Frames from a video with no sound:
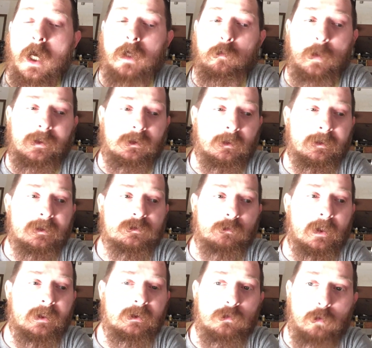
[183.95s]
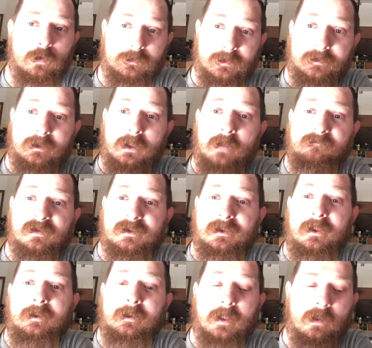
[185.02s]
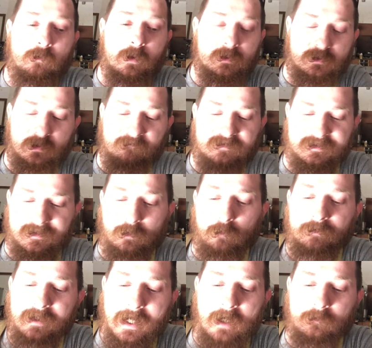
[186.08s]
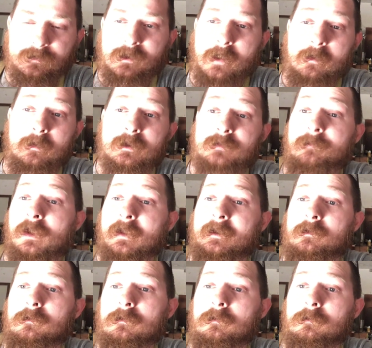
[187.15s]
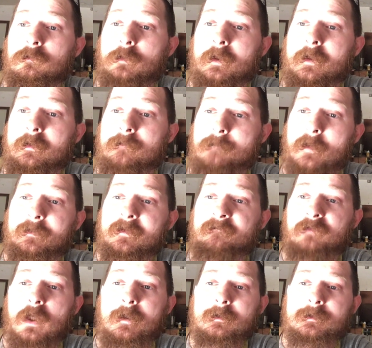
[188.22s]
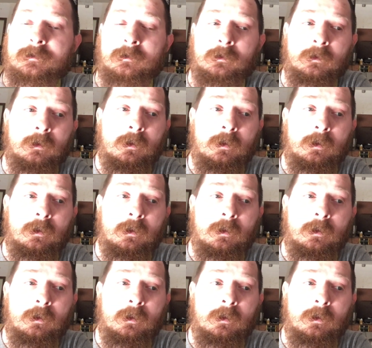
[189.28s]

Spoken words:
Wait till it gets red, you want just enough to stick, and once you've sealed the outside of this billet with melted flux,